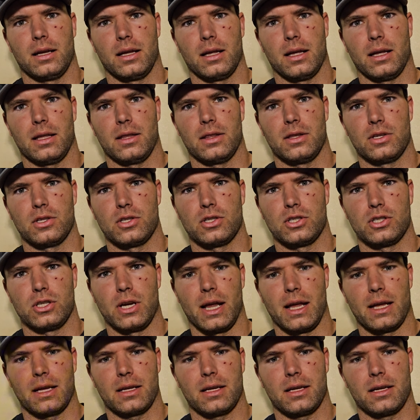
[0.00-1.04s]
and this
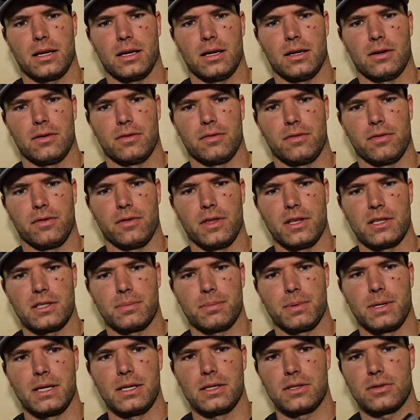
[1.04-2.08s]
shank of this
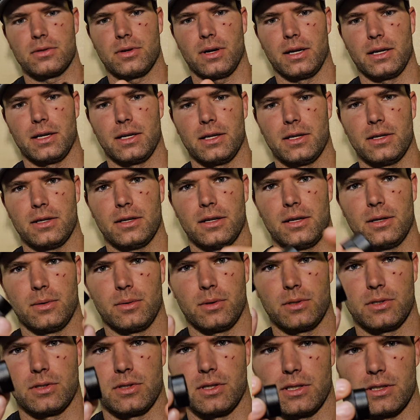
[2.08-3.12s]
piece right here,
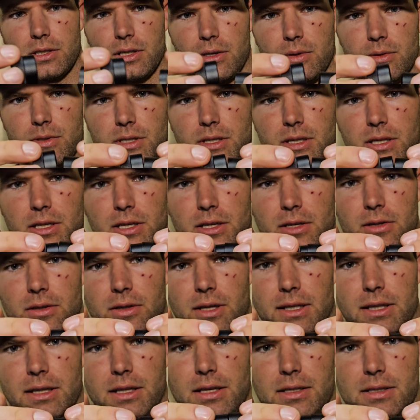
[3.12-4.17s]
which this goes into here
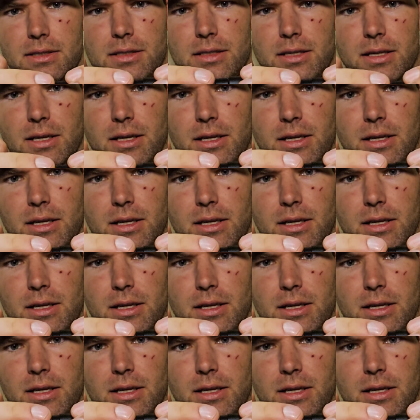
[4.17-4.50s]
like this.